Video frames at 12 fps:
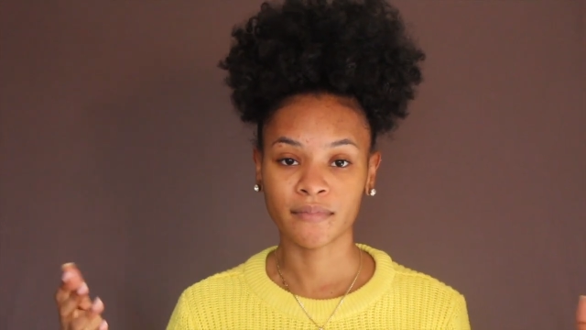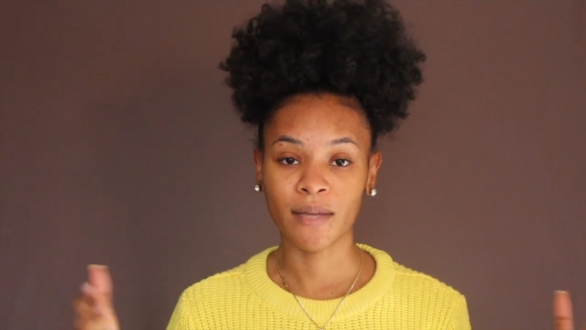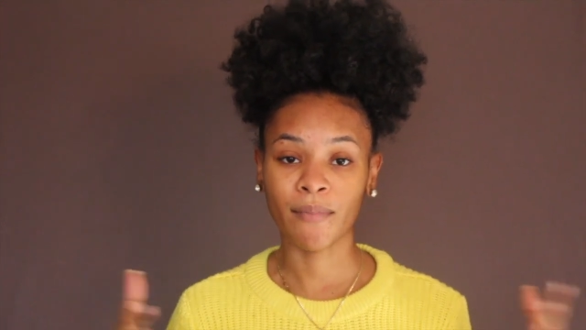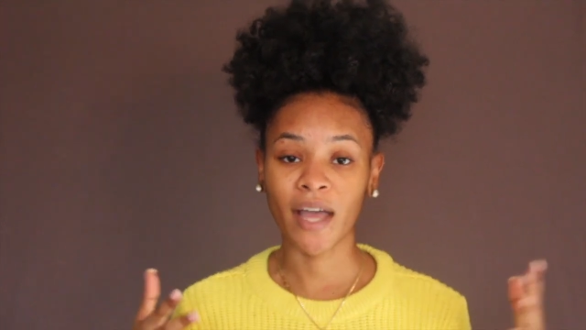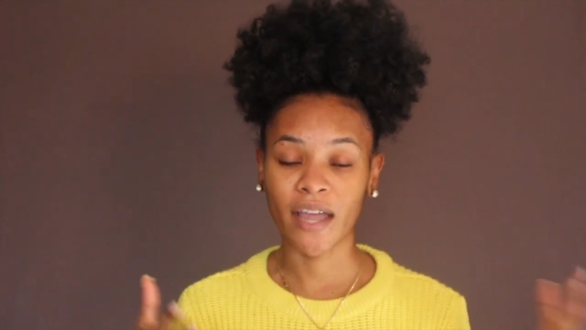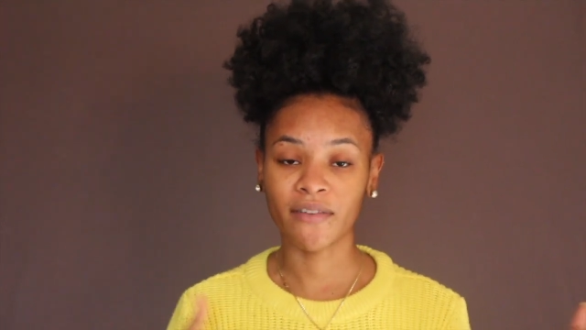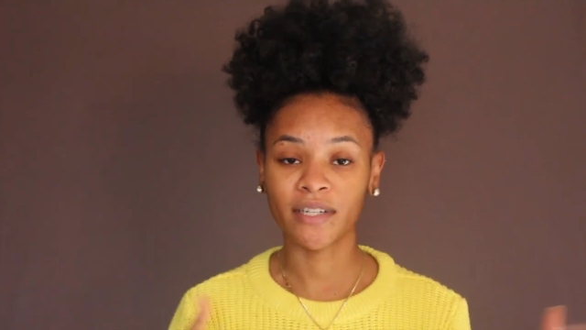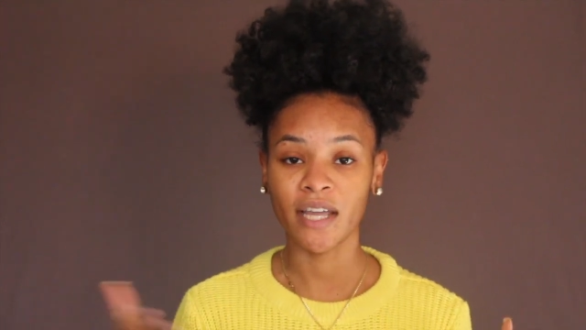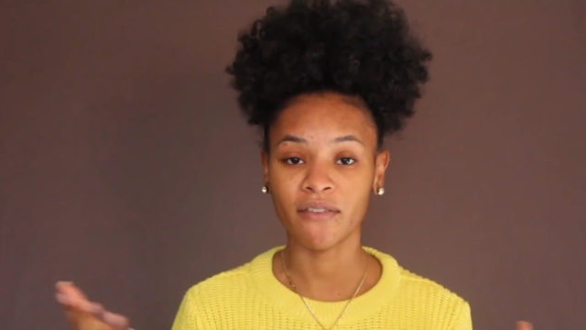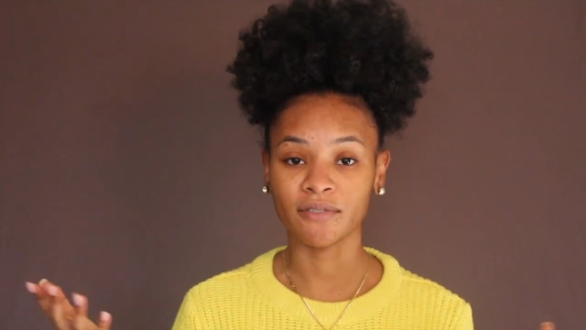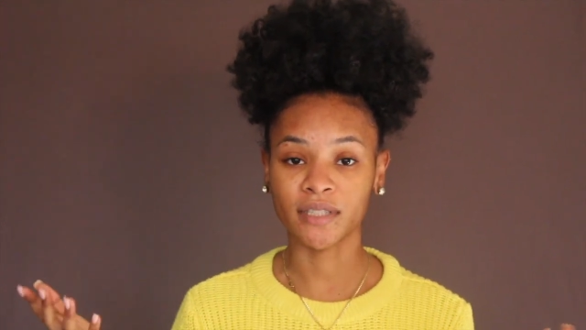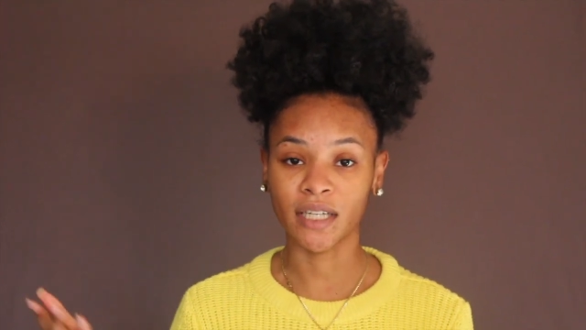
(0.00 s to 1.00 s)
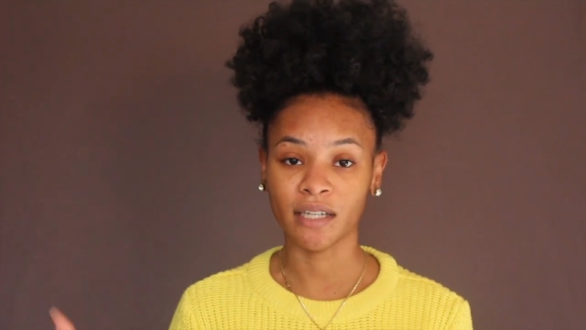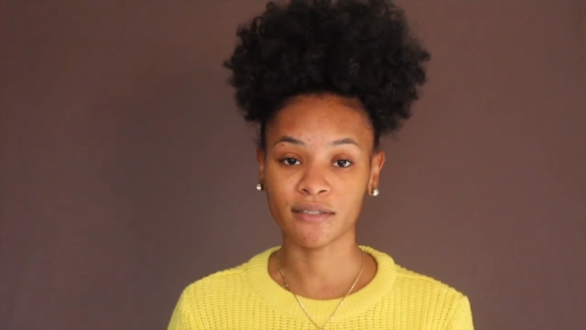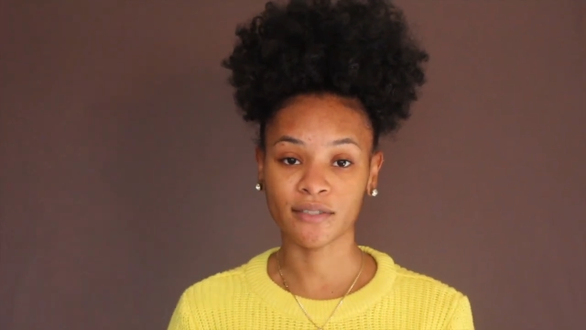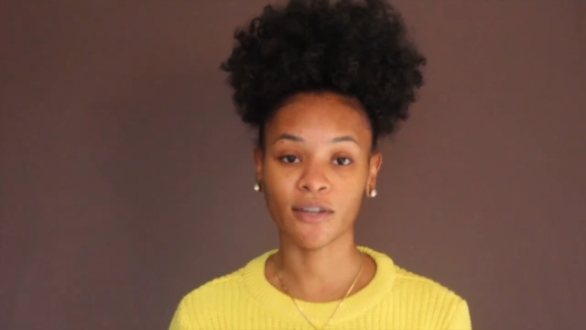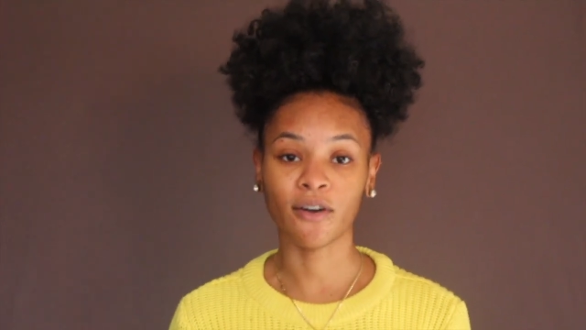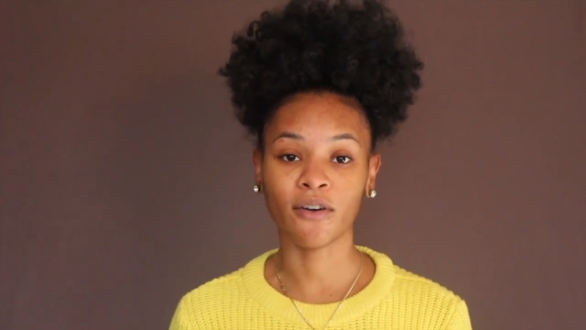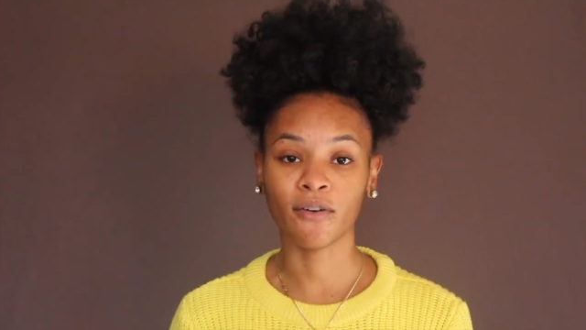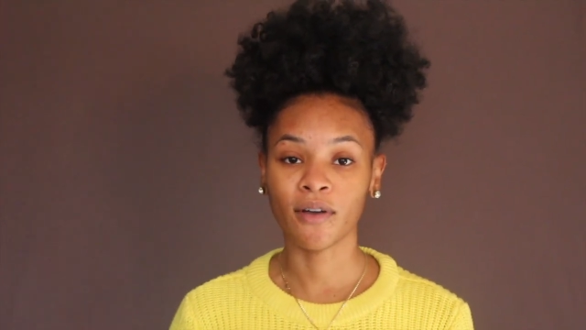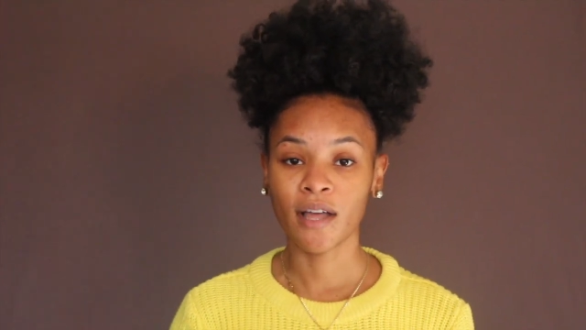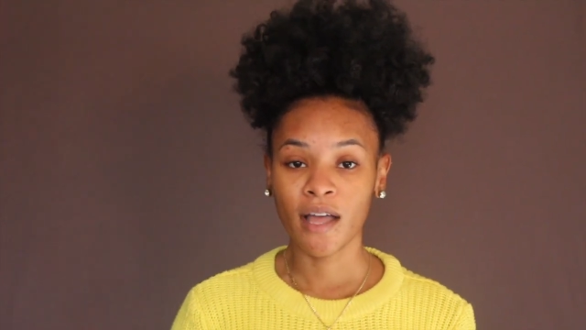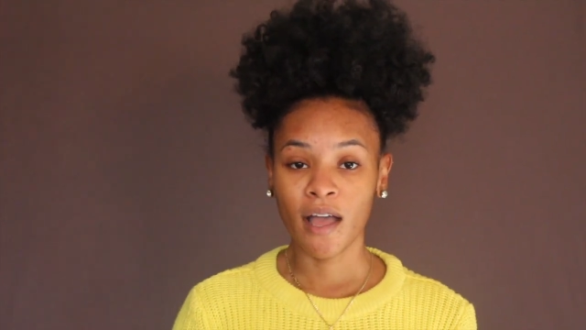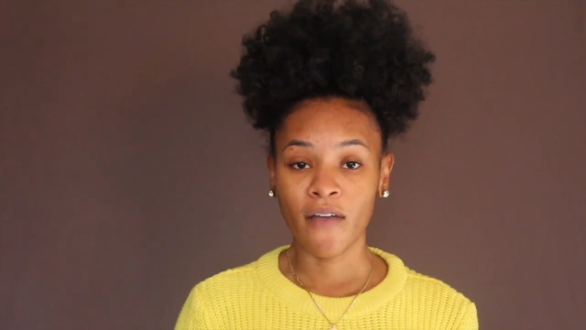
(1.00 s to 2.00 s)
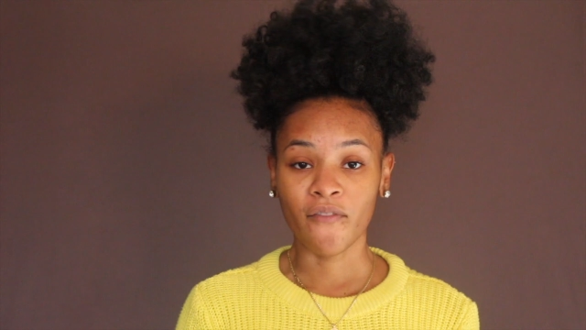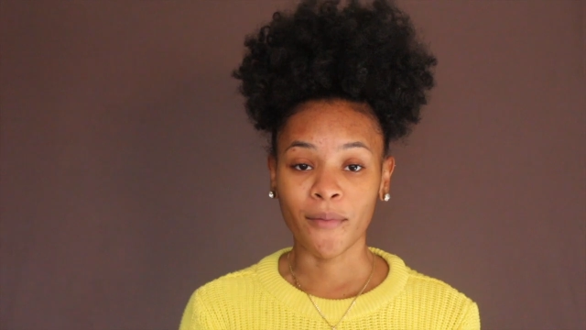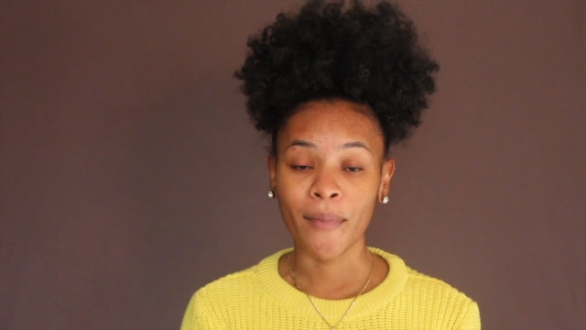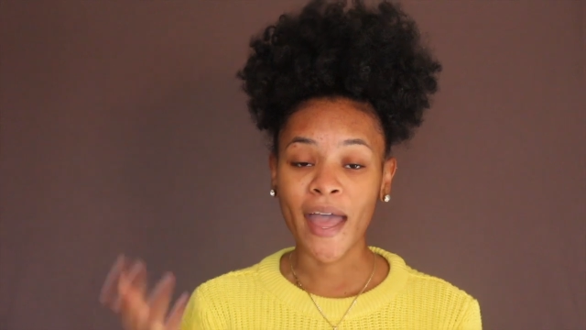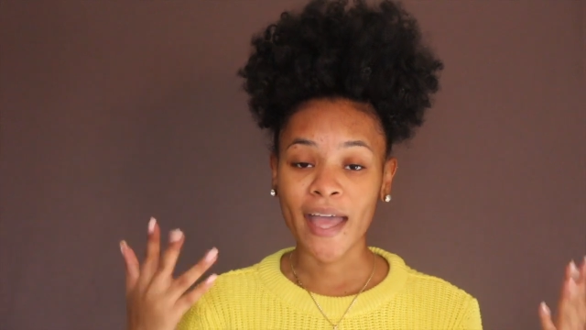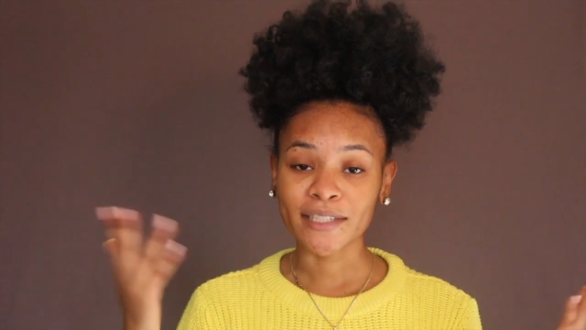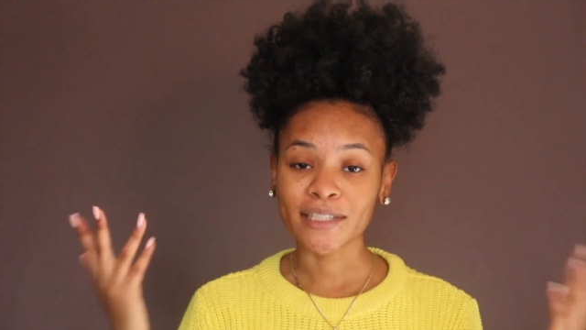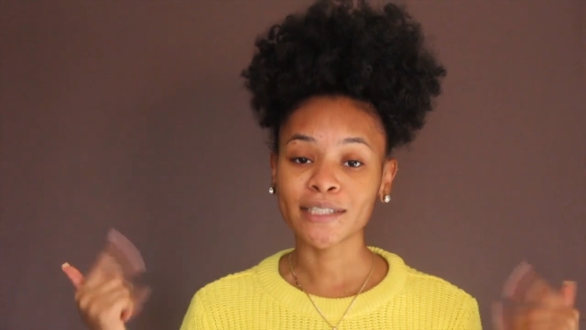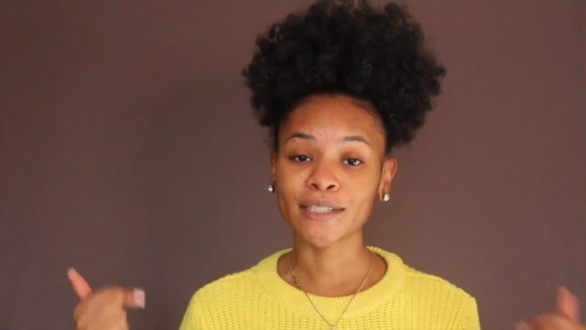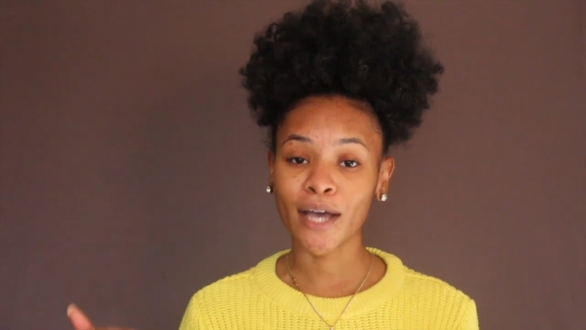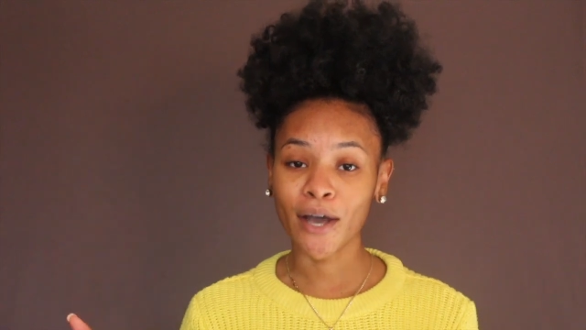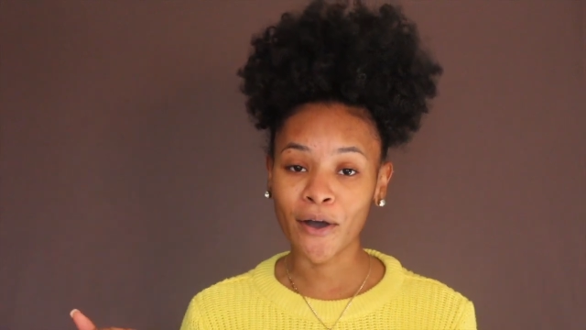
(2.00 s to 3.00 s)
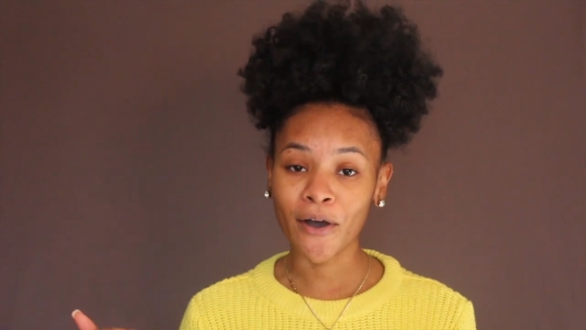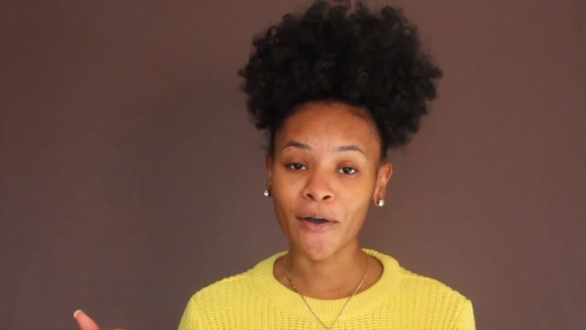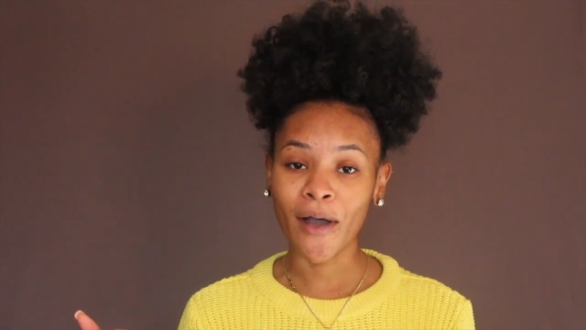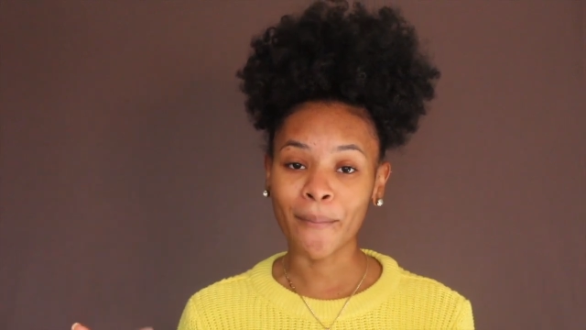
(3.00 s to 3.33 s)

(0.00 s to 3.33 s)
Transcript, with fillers: in my everyday routine. So from head to toe,